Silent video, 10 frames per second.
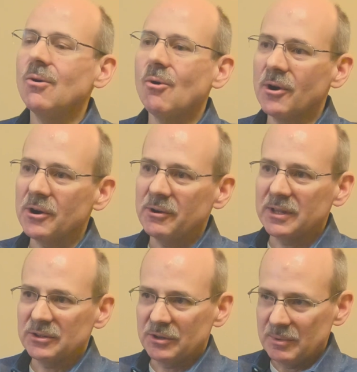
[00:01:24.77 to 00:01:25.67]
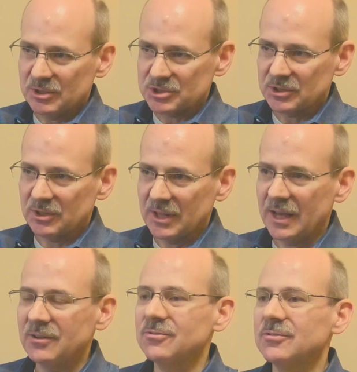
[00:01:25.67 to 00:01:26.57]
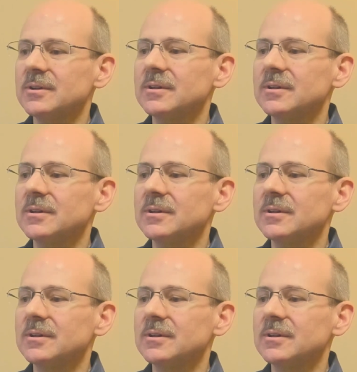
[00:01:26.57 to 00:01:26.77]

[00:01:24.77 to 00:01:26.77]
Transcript: ordering their emotional life